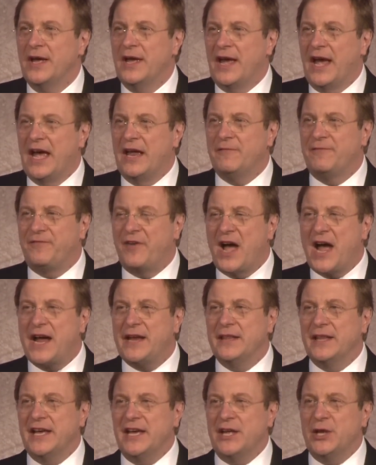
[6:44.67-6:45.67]
And
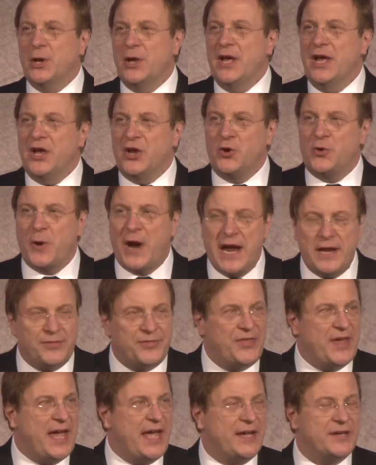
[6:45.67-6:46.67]
finally, great
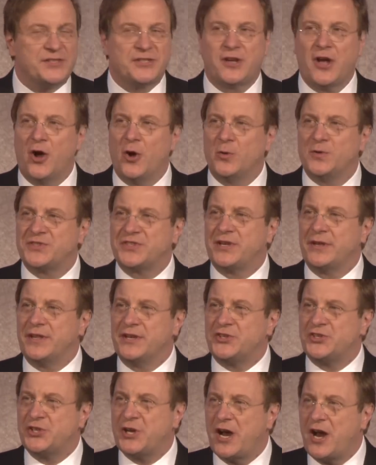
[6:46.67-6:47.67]
thanks goes to the
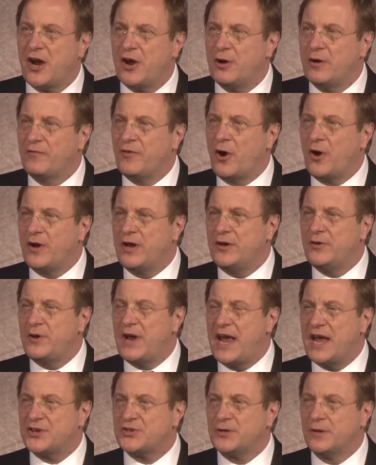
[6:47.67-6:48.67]
chair of our
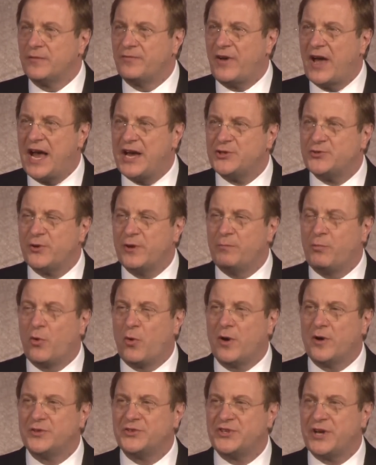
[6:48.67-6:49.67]
International Advisory
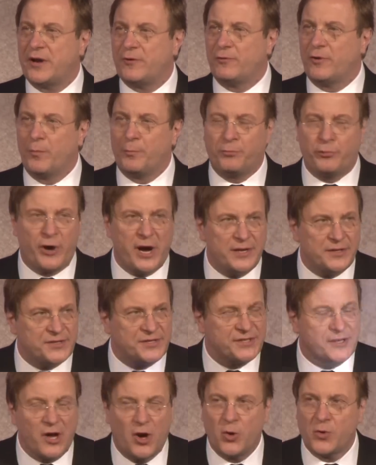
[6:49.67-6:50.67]
Board, General Brent
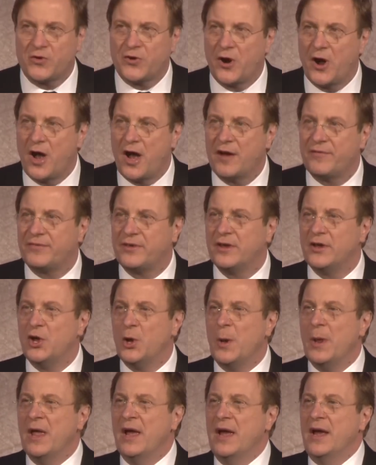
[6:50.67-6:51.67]
Scowcroft,
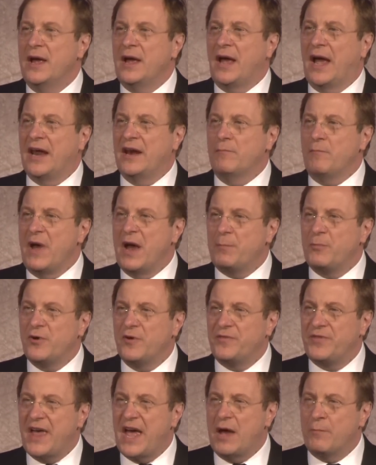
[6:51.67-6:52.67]
and a member
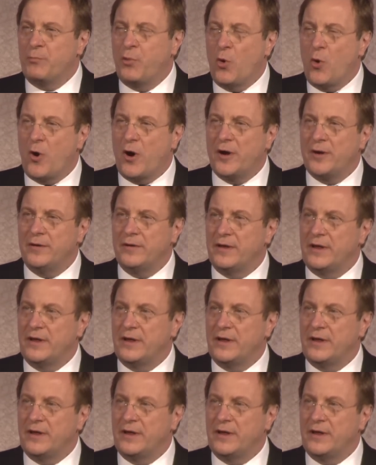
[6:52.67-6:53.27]
of that board